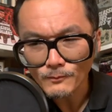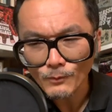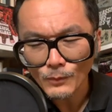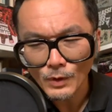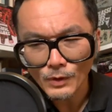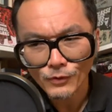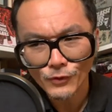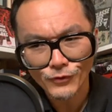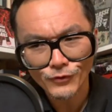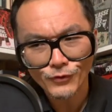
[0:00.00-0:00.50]

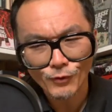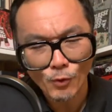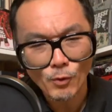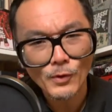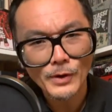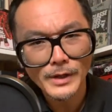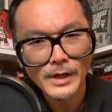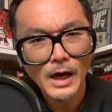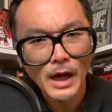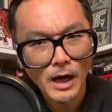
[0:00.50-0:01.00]
the
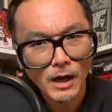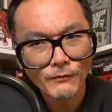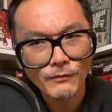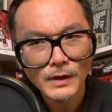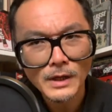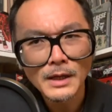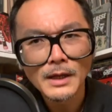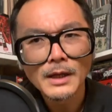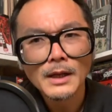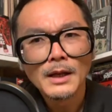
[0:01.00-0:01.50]
story of
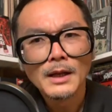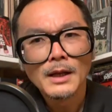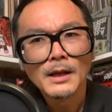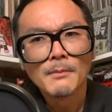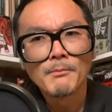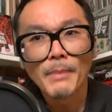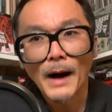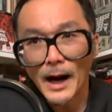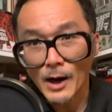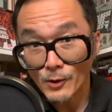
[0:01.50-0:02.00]

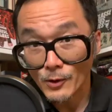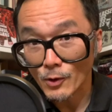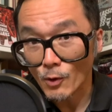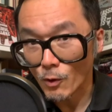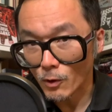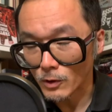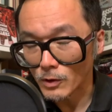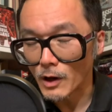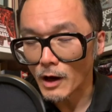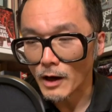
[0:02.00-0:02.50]
Byron
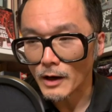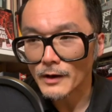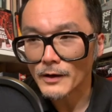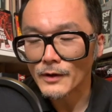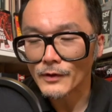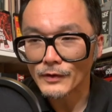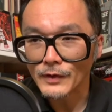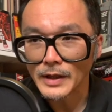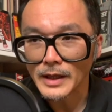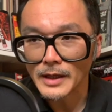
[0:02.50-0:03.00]
Orlock,
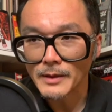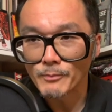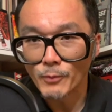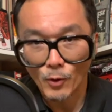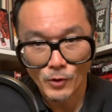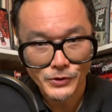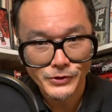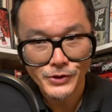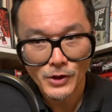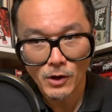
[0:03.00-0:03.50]
the
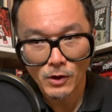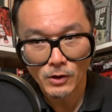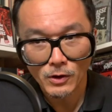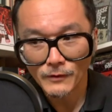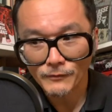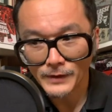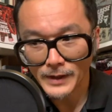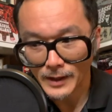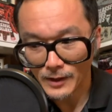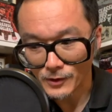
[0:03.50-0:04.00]
Boris Karloff
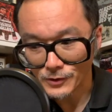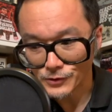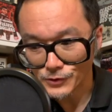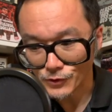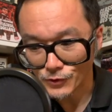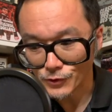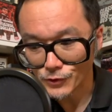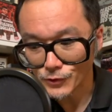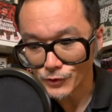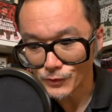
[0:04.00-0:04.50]

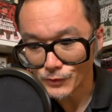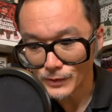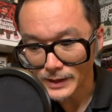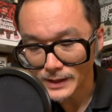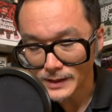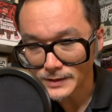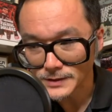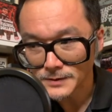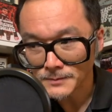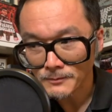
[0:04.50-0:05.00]
character, who
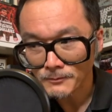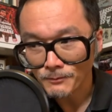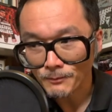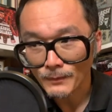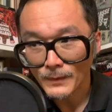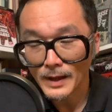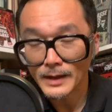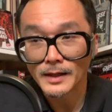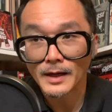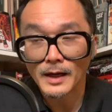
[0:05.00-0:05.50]
is
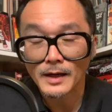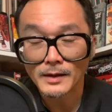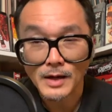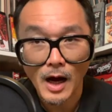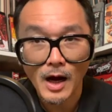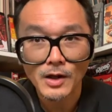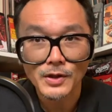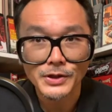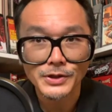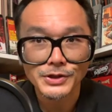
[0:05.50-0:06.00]
an
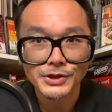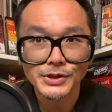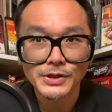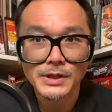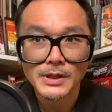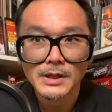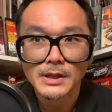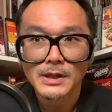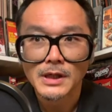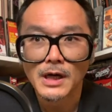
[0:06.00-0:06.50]
acknowledged
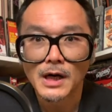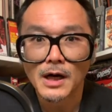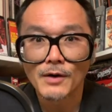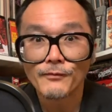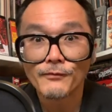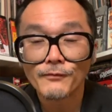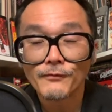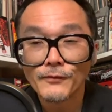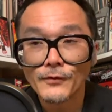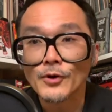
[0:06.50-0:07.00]

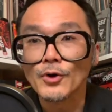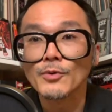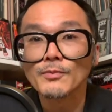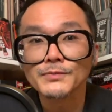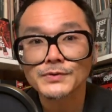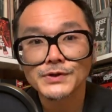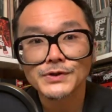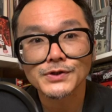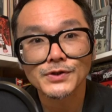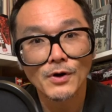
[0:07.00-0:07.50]
film
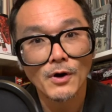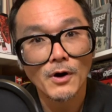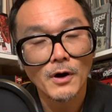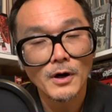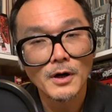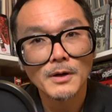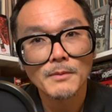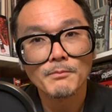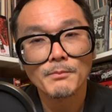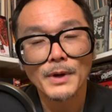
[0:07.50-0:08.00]

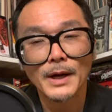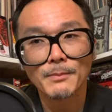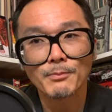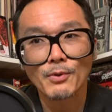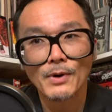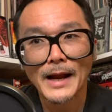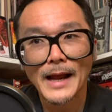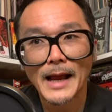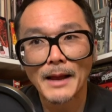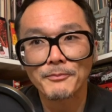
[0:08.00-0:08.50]
star, but
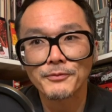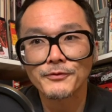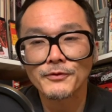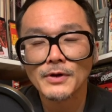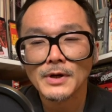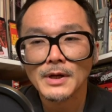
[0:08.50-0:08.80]
perhaps